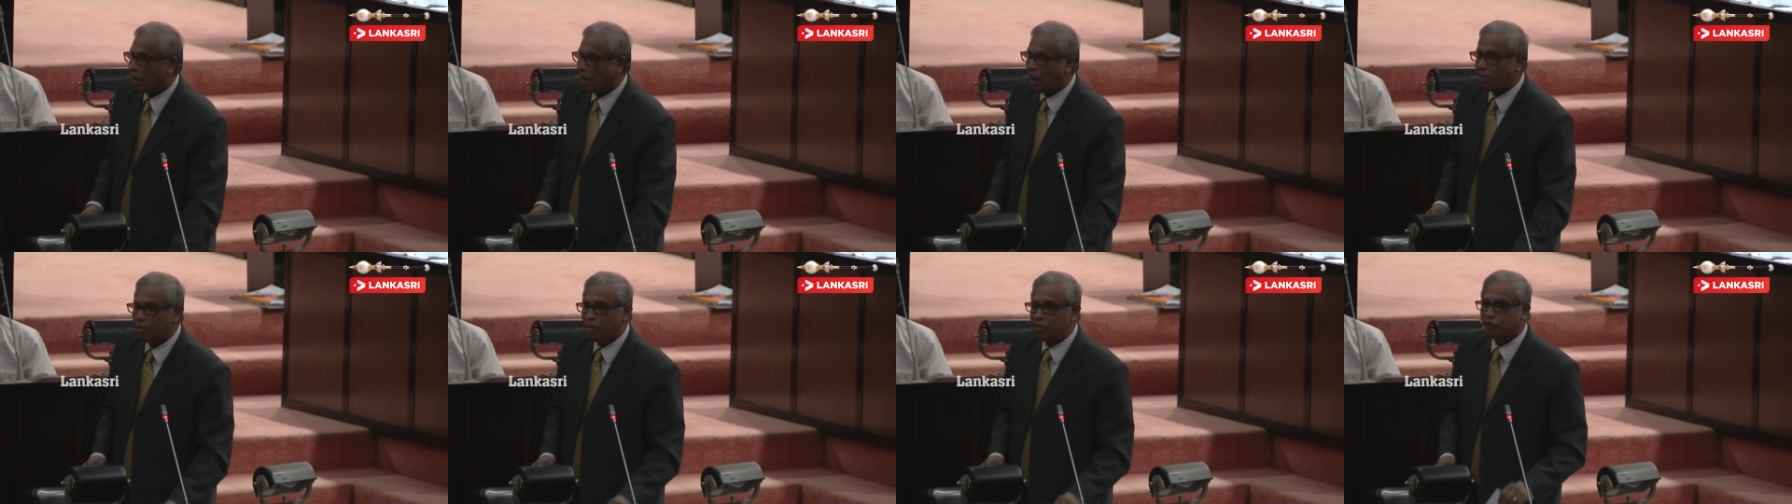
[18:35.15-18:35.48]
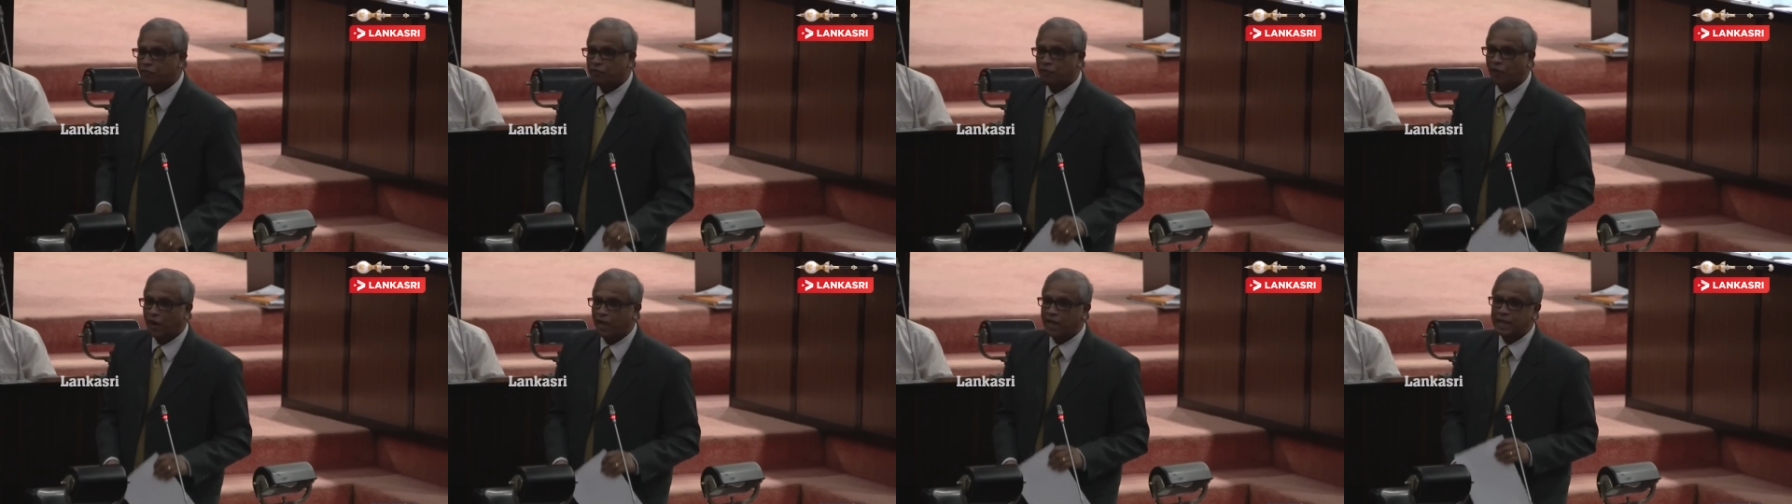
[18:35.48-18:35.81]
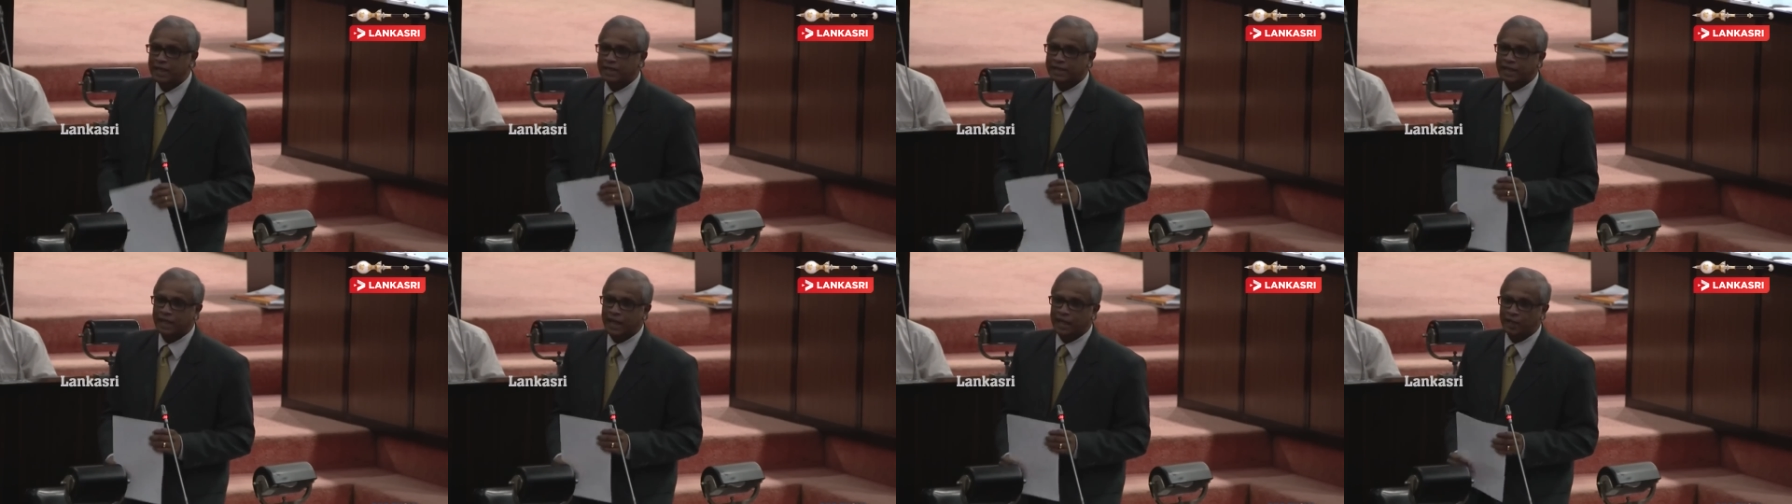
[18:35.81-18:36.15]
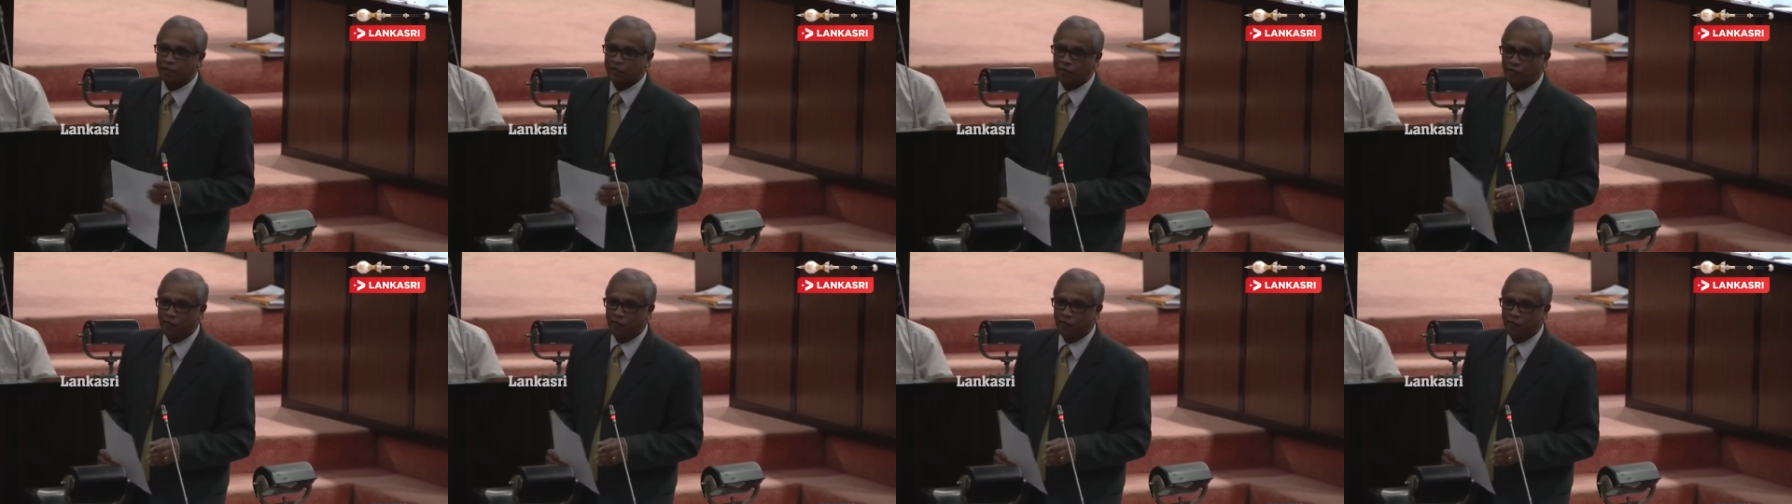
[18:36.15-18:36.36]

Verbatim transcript: I mean, funny state of